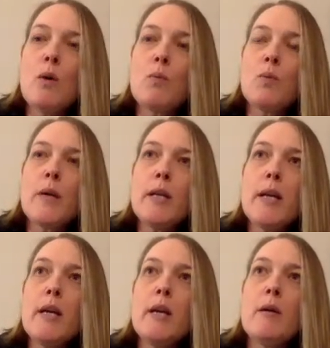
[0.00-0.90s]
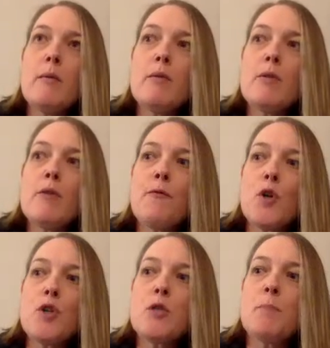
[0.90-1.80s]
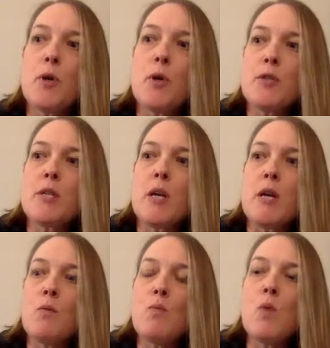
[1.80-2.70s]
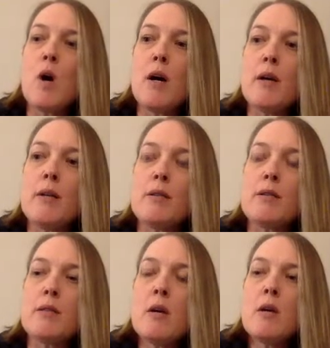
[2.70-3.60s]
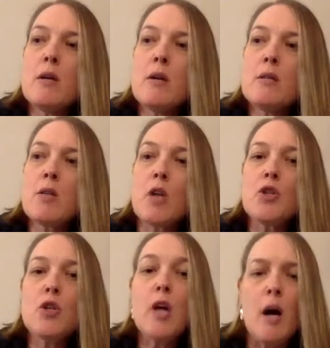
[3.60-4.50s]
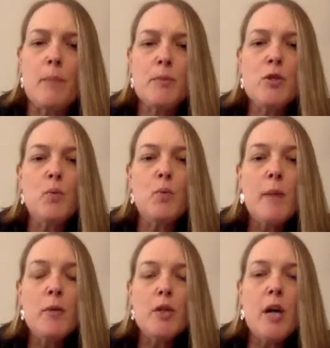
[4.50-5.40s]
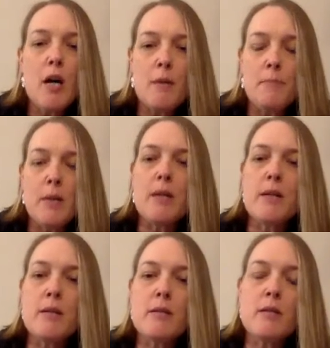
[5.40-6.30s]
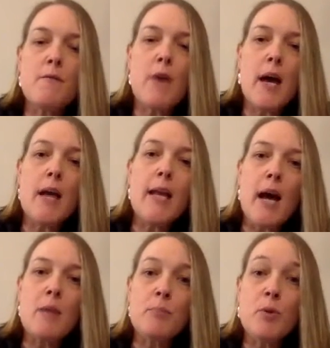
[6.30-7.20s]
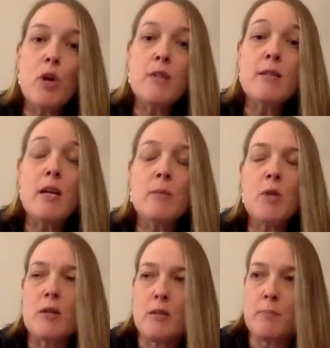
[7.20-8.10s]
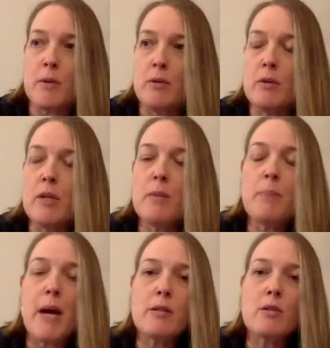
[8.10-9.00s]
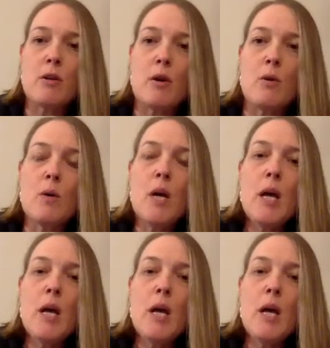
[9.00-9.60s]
really the first person was Dr. Cupp. So Robert Cupp is the vet at Blue Cross Animal Hospital in Pasco.